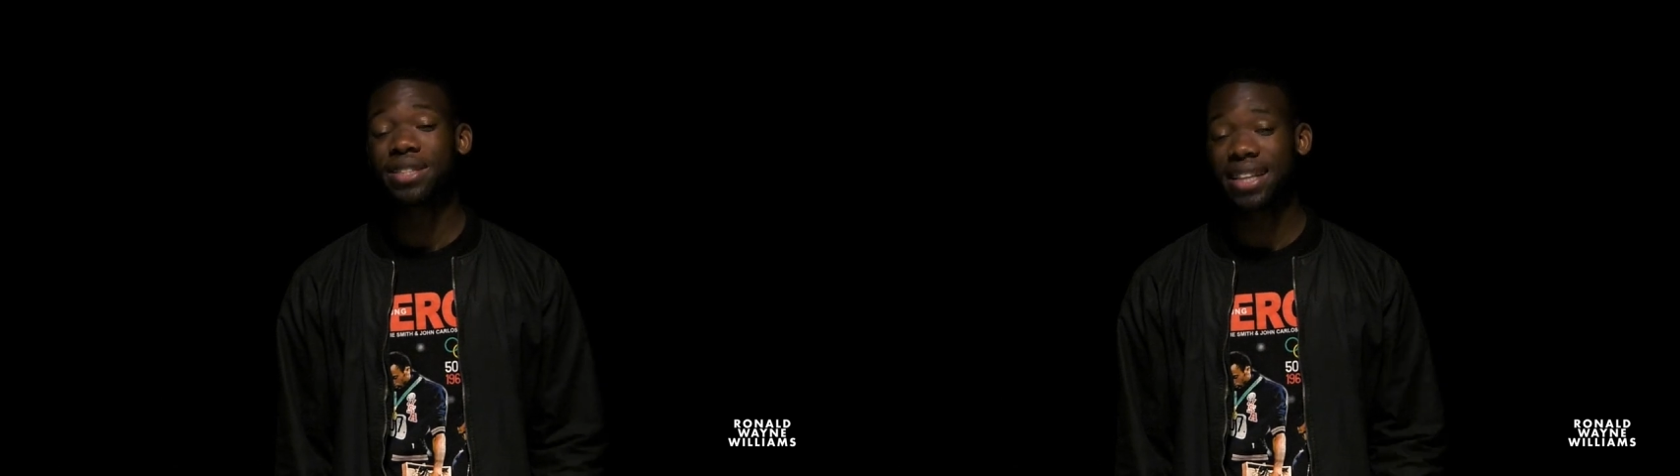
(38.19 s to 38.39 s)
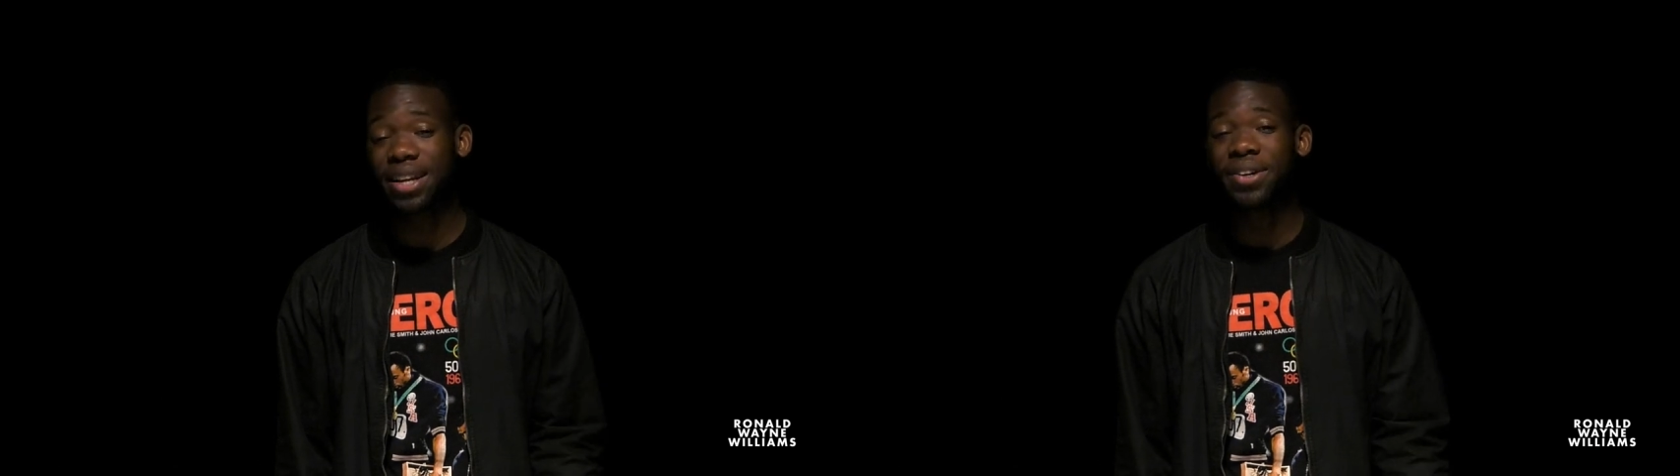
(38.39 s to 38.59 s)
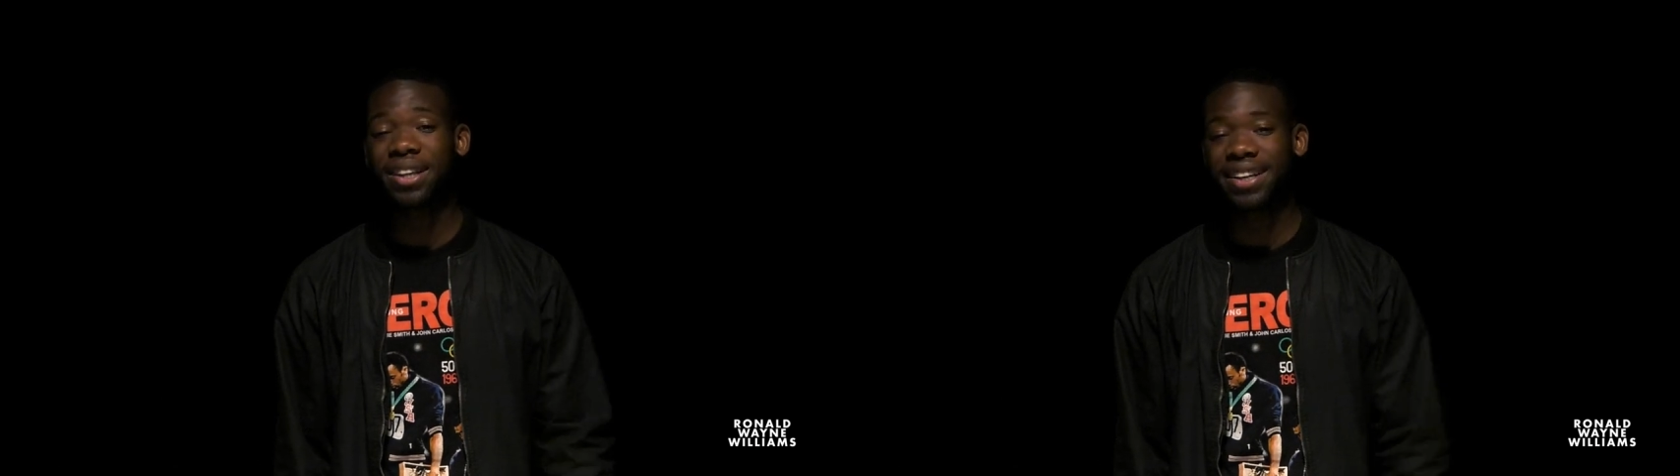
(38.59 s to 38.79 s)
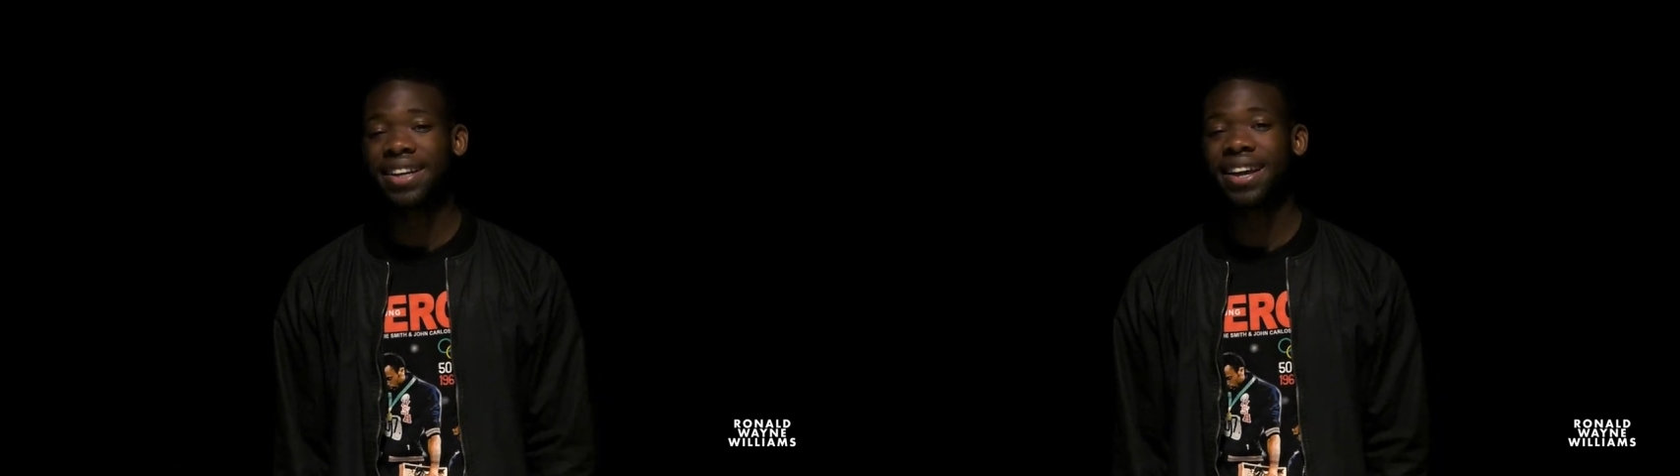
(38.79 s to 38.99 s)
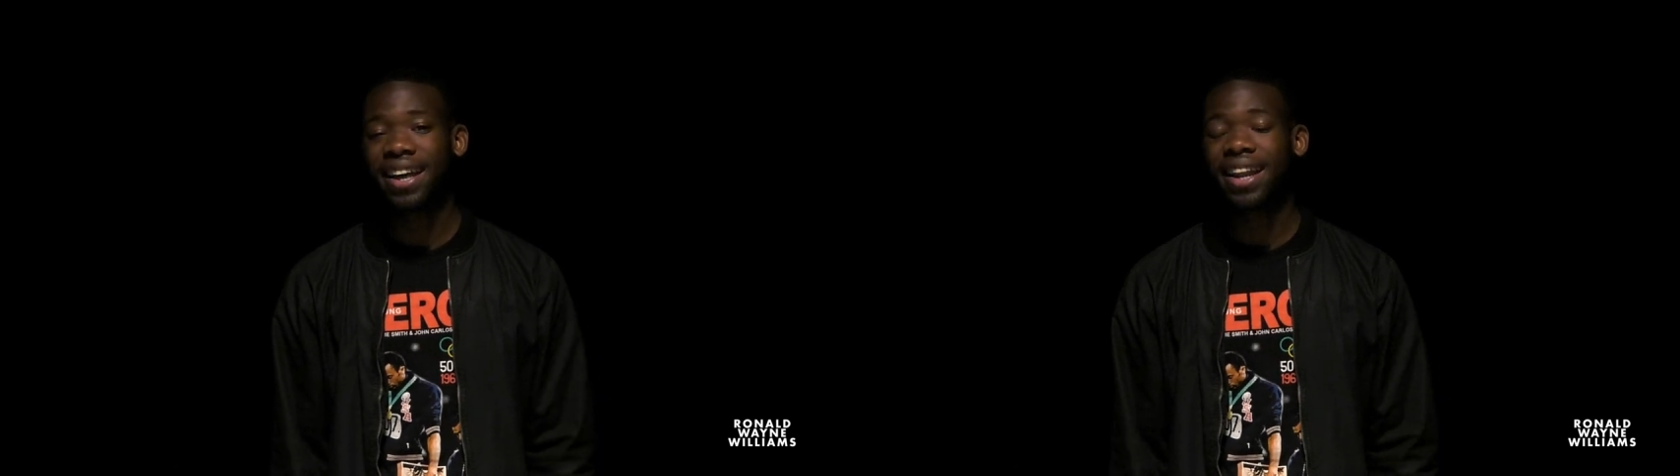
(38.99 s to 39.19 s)
literally
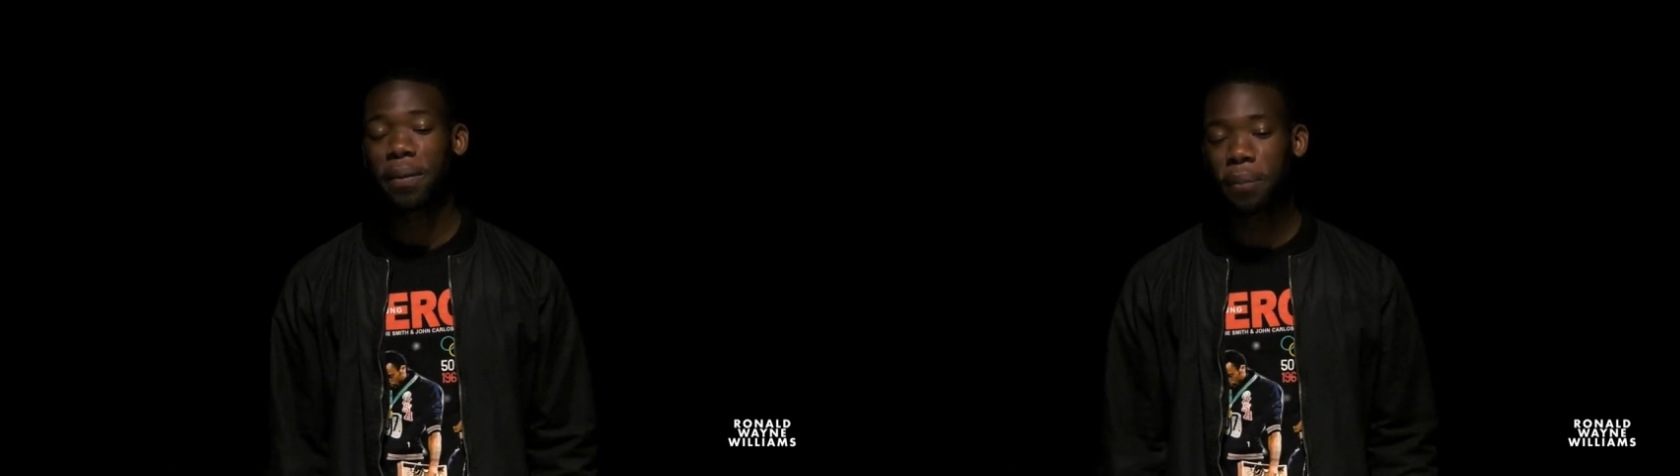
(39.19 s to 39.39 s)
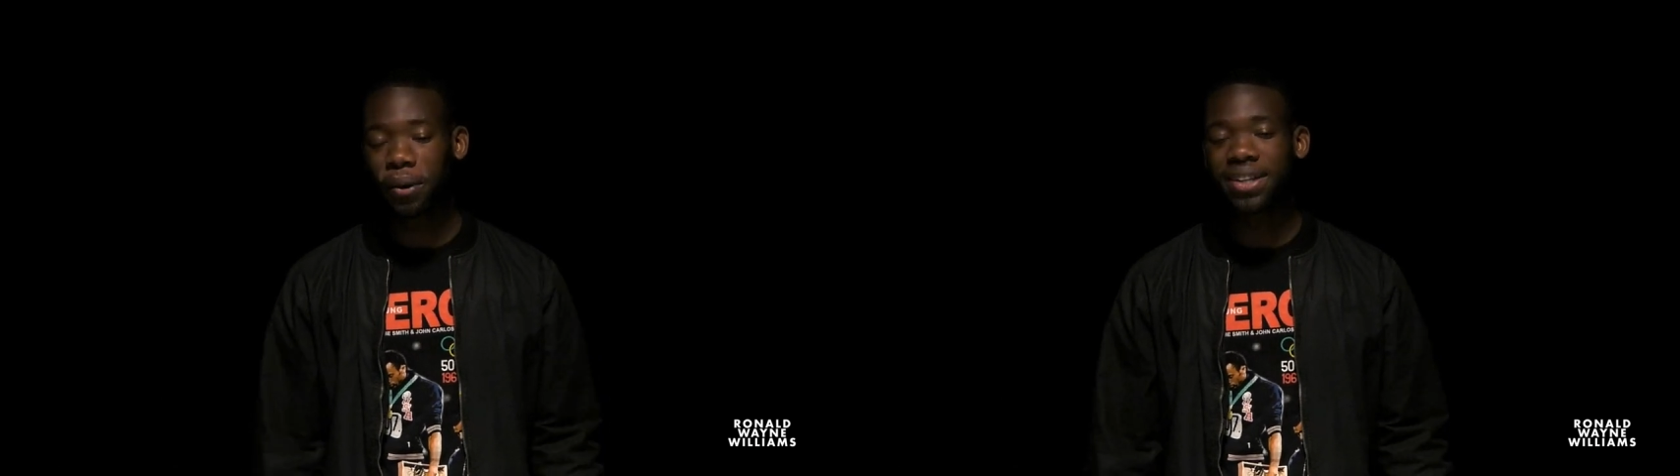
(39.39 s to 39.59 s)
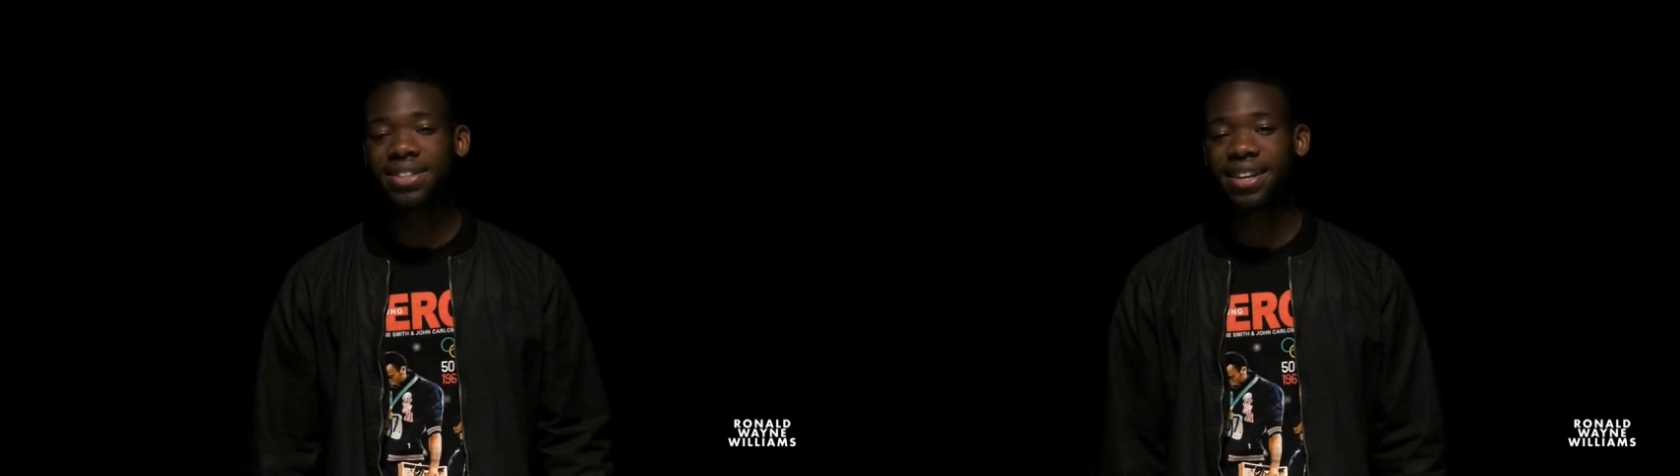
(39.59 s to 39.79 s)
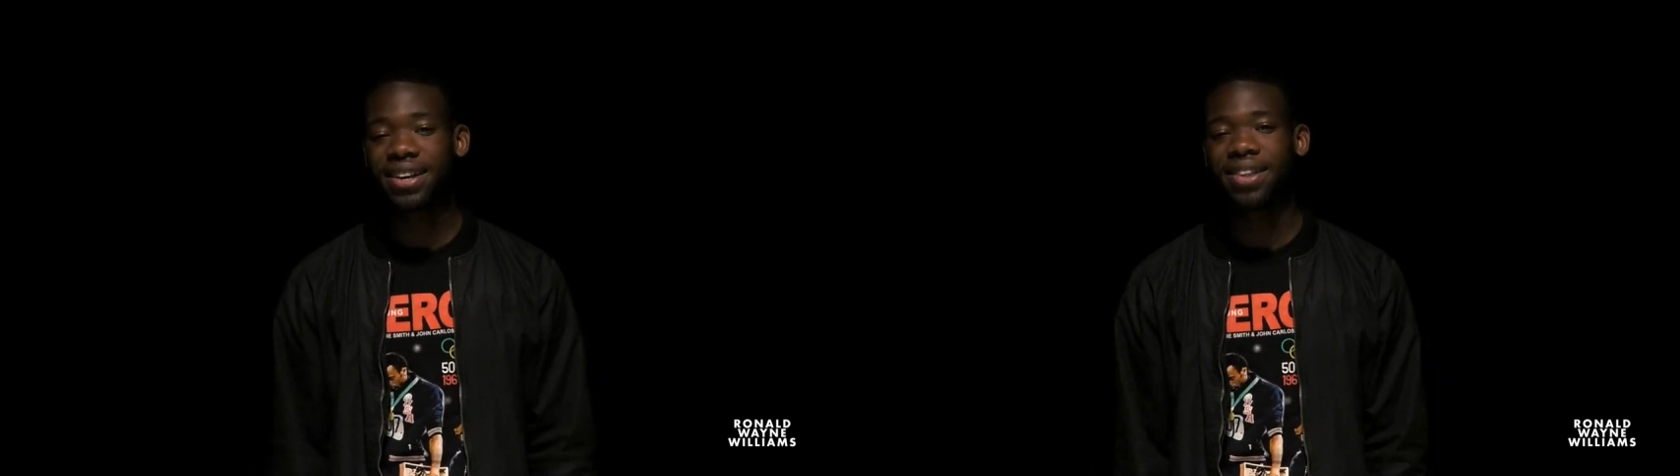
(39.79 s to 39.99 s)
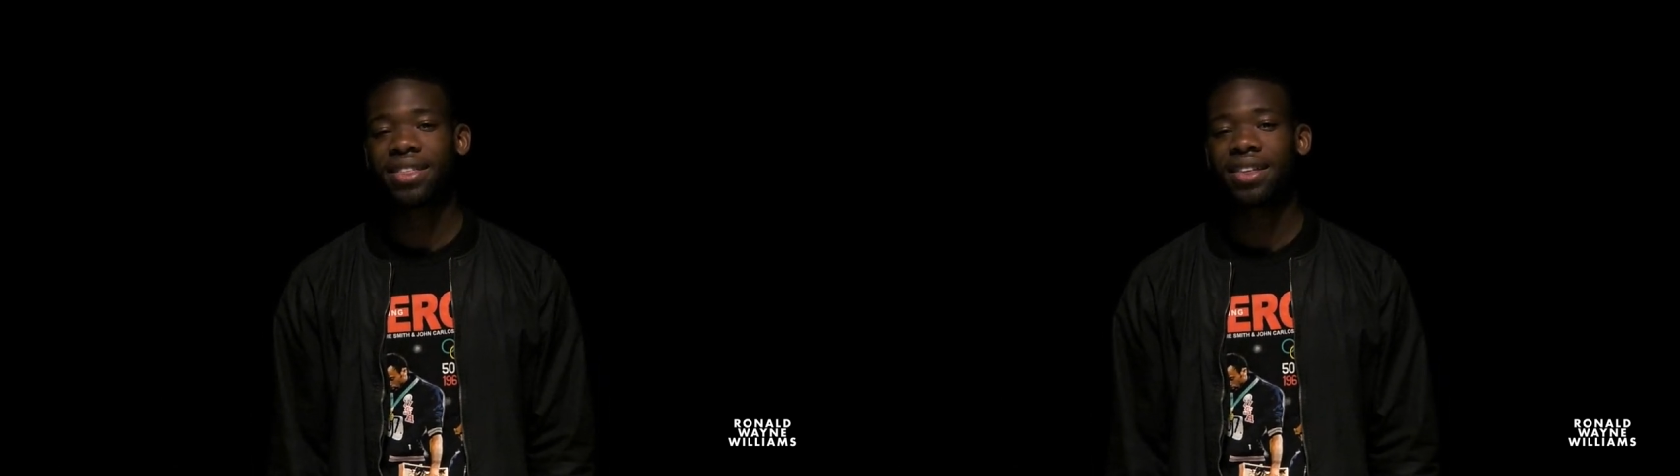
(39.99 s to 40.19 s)
like pulling teeth.